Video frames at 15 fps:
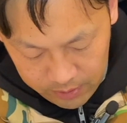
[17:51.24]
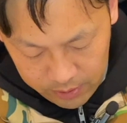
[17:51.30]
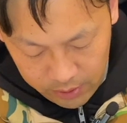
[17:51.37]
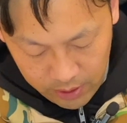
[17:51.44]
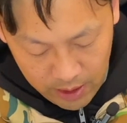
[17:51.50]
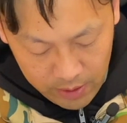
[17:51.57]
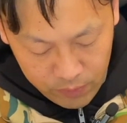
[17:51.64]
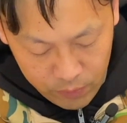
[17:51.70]
So
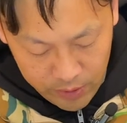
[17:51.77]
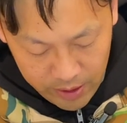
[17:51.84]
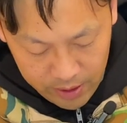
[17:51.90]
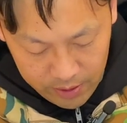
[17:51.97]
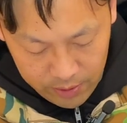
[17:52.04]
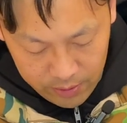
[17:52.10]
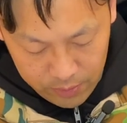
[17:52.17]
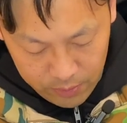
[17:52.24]
can't wait
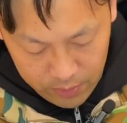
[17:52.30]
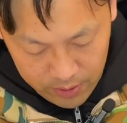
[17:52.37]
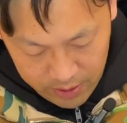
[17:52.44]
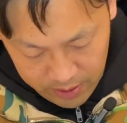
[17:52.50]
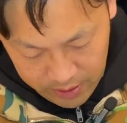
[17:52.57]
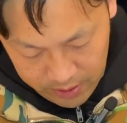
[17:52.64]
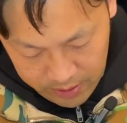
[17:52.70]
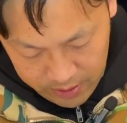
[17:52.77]
to
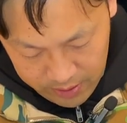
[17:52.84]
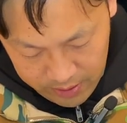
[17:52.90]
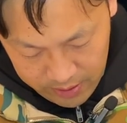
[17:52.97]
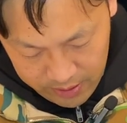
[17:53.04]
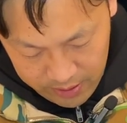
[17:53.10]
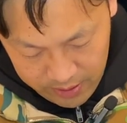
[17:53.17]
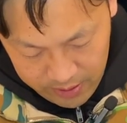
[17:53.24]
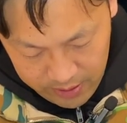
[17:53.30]

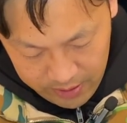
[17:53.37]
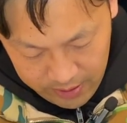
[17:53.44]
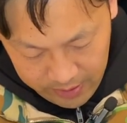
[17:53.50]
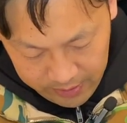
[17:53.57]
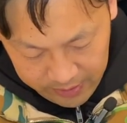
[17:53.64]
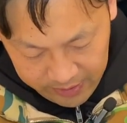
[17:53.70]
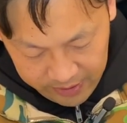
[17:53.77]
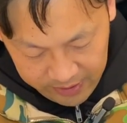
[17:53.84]

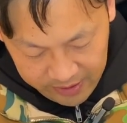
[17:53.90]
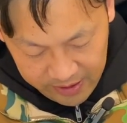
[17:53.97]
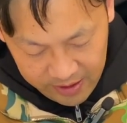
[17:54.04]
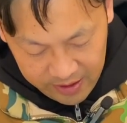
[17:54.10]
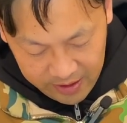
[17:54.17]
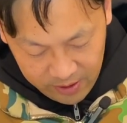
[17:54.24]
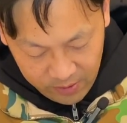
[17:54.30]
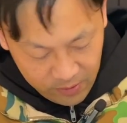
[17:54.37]

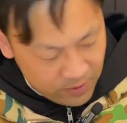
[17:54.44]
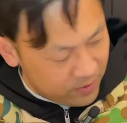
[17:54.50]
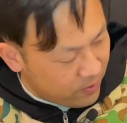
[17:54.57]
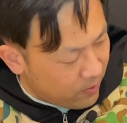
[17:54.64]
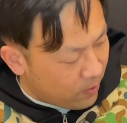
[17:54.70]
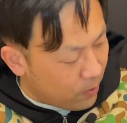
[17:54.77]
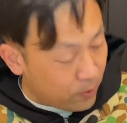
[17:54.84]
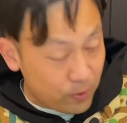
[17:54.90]
see
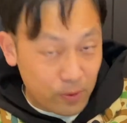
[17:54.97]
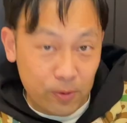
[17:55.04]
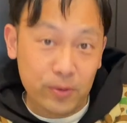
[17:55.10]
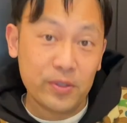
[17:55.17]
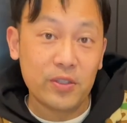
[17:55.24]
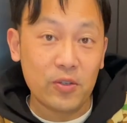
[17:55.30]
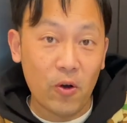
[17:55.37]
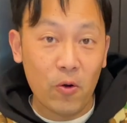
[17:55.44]
all
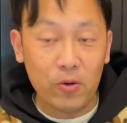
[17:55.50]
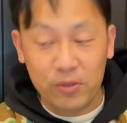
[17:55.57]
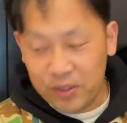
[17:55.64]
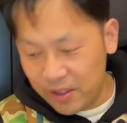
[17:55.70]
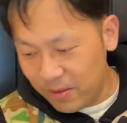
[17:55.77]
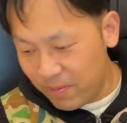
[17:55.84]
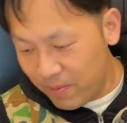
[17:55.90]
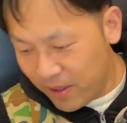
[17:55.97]
those
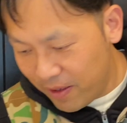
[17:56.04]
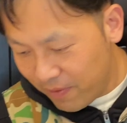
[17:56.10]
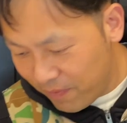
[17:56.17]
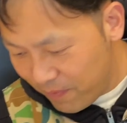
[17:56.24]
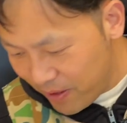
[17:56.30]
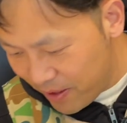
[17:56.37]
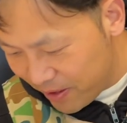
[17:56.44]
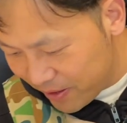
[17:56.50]
awesome
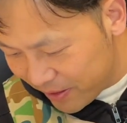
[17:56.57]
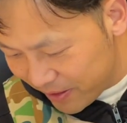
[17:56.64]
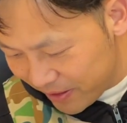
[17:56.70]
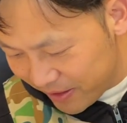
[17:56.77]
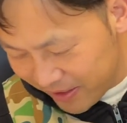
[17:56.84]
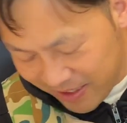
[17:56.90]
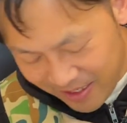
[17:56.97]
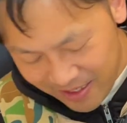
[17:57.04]

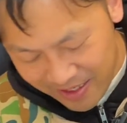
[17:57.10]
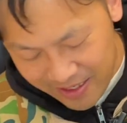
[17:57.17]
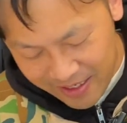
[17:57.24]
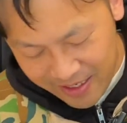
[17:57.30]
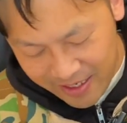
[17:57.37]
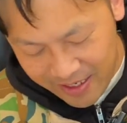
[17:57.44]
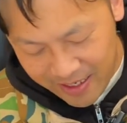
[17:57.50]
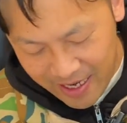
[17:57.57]
minifigures
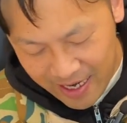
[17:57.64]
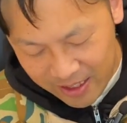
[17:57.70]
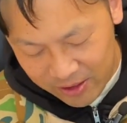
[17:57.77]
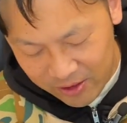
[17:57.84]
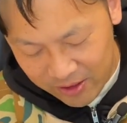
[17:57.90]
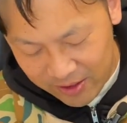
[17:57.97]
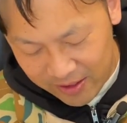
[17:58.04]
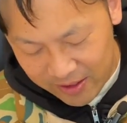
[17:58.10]
in
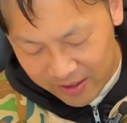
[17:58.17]
action.